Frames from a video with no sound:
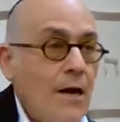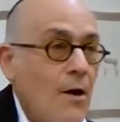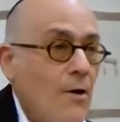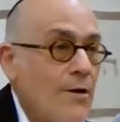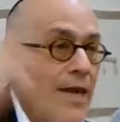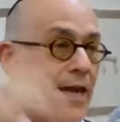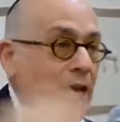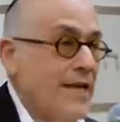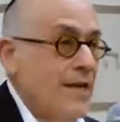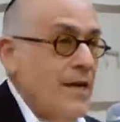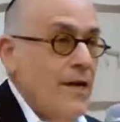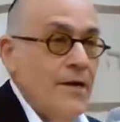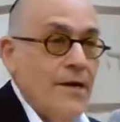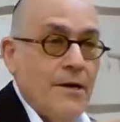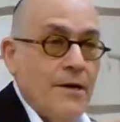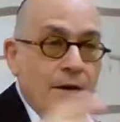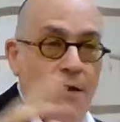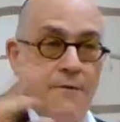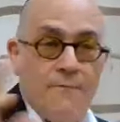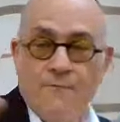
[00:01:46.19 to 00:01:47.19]
Okay,
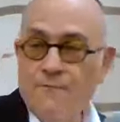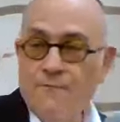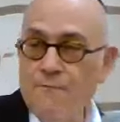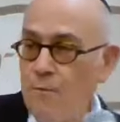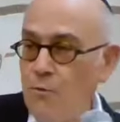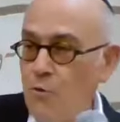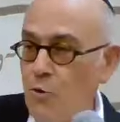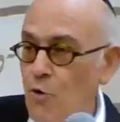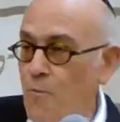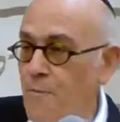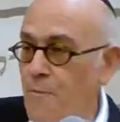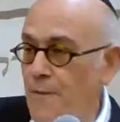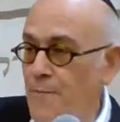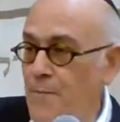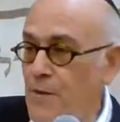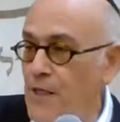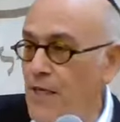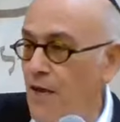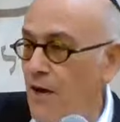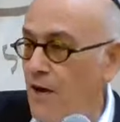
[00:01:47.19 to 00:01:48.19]
if two
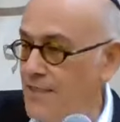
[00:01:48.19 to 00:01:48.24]
people